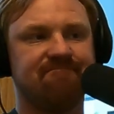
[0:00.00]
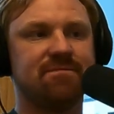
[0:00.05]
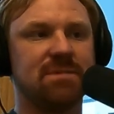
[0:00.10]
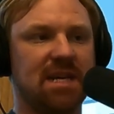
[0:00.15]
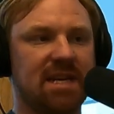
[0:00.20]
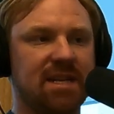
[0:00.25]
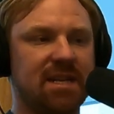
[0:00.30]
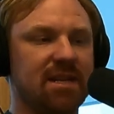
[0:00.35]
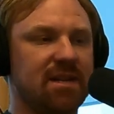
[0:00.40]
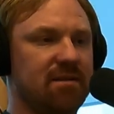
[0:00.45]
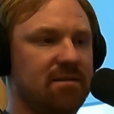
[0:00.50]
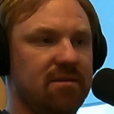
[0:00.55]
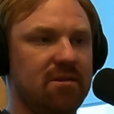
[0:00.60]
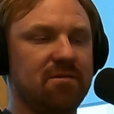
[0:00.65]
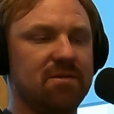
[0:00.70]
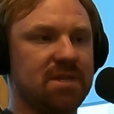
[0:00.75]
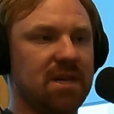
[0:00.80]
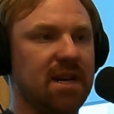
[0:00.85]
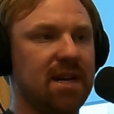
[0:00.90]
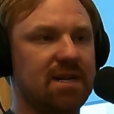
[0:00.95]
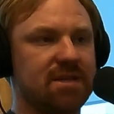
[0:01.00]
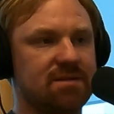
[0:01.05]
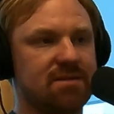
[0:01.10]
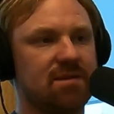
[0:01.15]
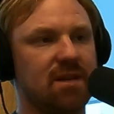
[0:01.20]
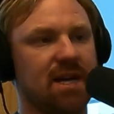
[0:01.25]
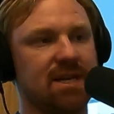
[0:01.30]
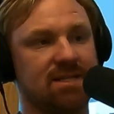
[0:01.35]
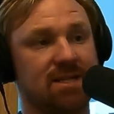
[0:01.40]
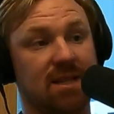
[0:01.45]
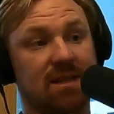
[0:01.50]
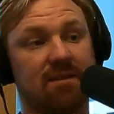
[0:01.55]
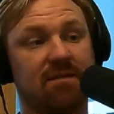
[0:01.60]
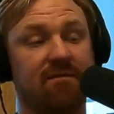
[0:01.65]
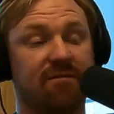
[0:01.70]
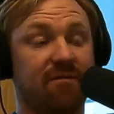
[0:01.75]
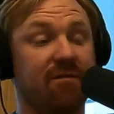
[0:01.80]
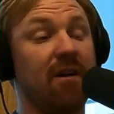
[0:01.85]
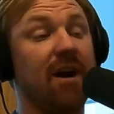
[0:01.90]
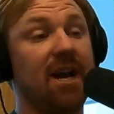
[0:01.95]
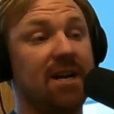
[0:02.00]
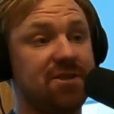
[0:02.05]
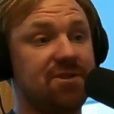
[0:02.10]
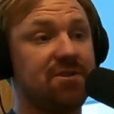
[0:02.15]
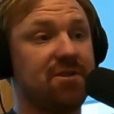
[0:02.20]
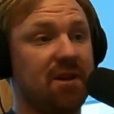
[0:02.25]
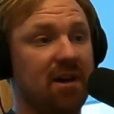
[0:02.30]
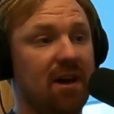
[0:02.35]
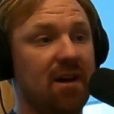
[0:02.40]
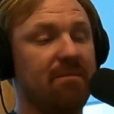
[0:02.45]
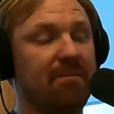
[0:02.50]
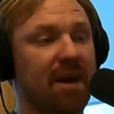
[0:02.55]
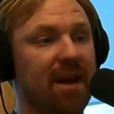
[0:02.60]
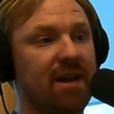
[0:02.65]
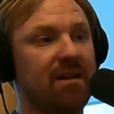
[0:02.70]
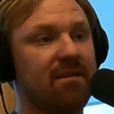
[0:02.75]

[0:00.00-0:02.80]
And then use it as fresh cut bait.